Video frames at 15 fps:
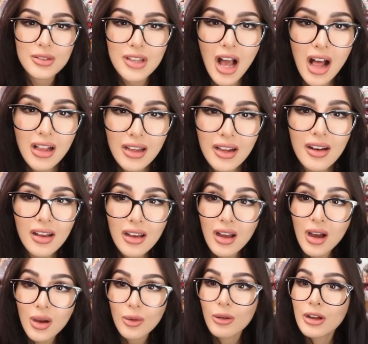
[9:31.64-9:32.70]
y'all gonna
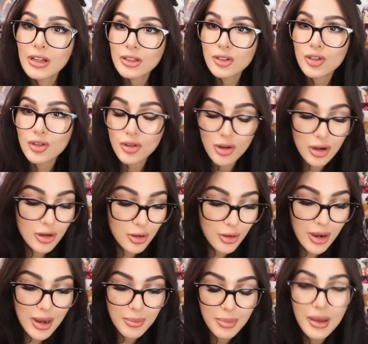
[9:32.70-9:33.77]
go to your
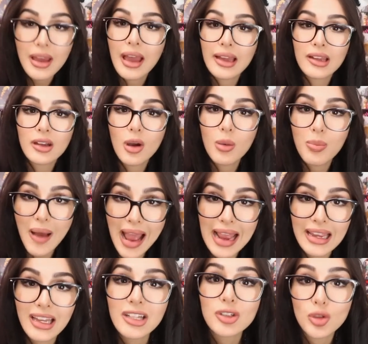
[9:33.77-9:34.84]
crib and go
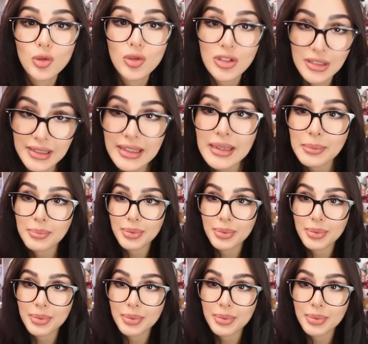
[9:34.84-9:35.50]
back to sleep.